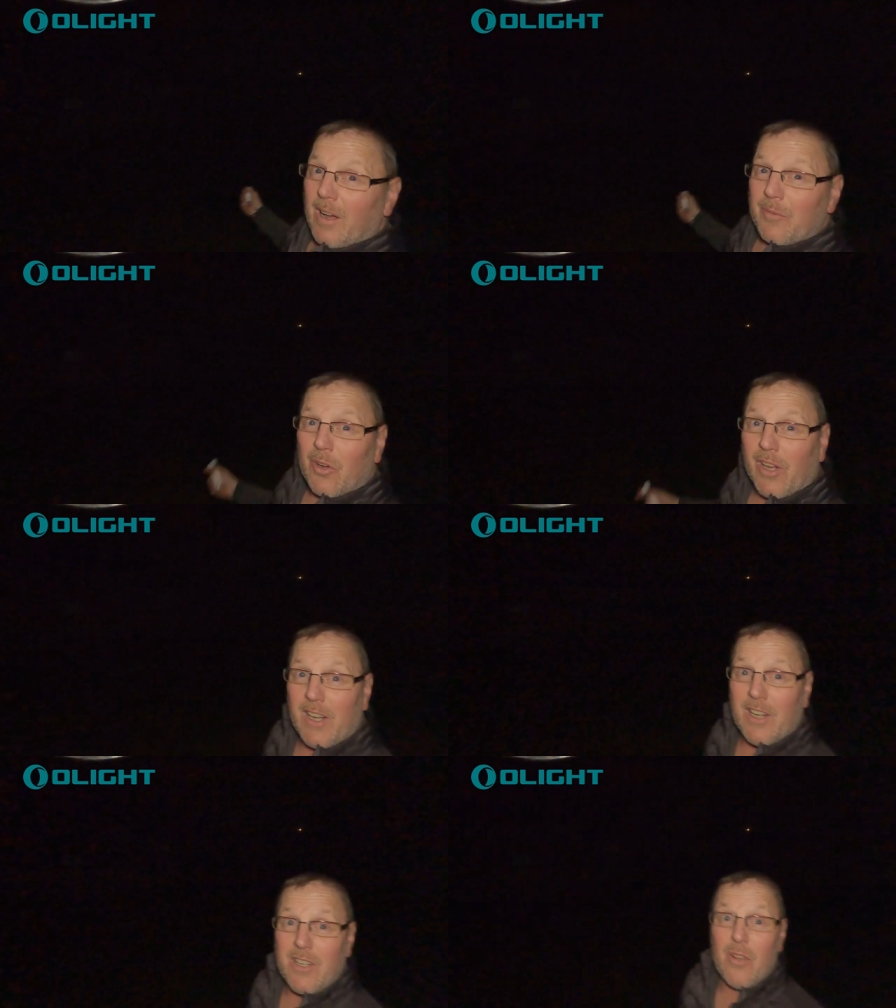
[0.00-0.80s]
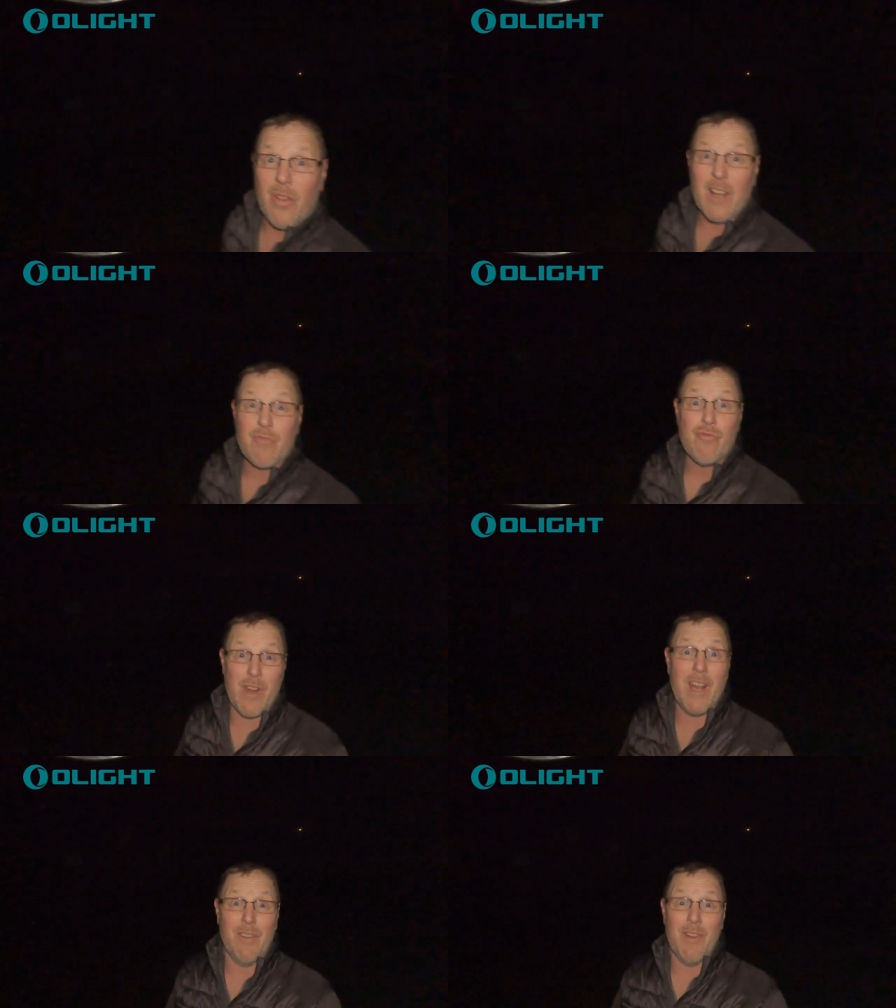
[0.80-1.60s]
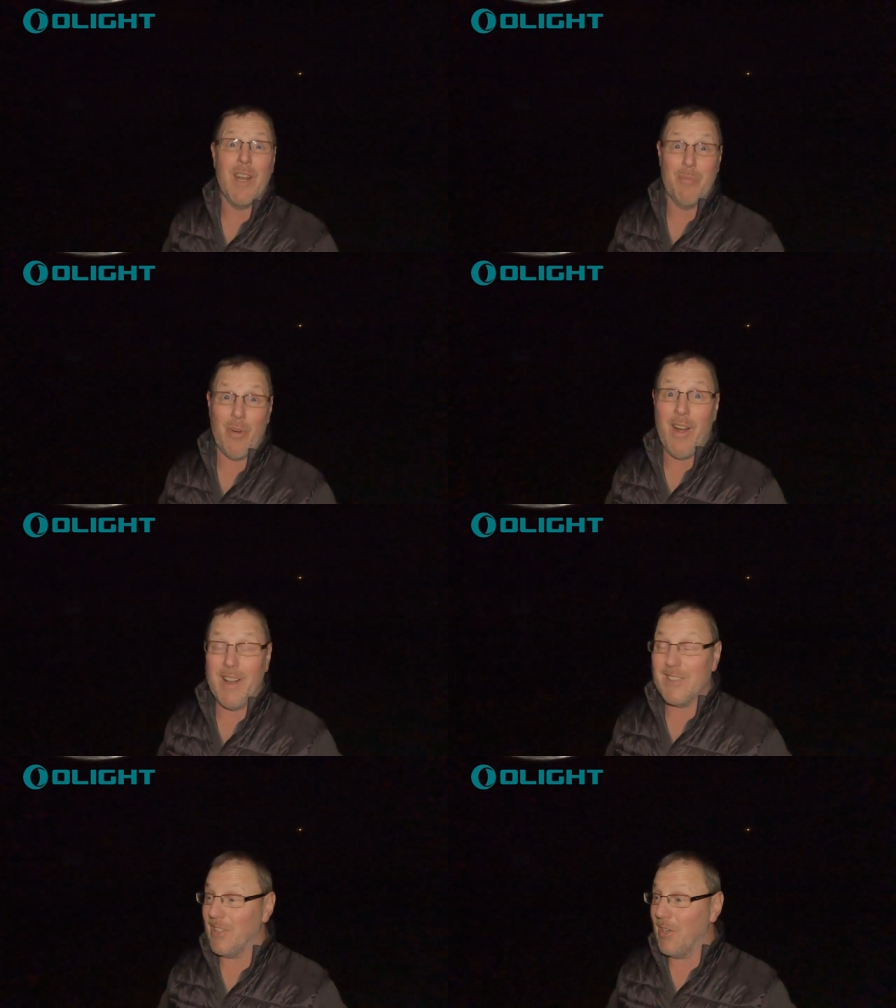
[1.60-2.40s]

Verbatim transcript: I'm not kidding you, that's really, really bright.